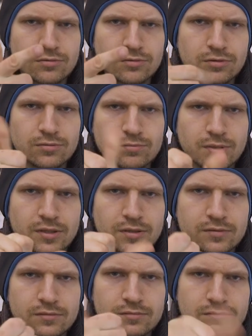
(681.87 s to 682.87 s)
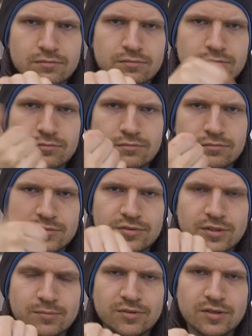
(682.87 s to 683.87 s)
Good, bad?
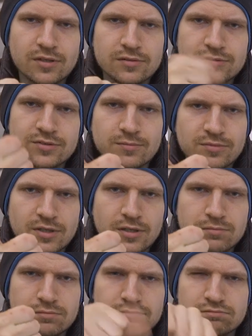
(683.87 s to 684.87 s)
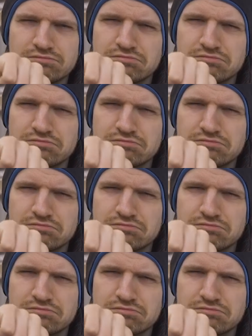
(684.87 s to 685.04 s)
Thumbs down, thumbs up?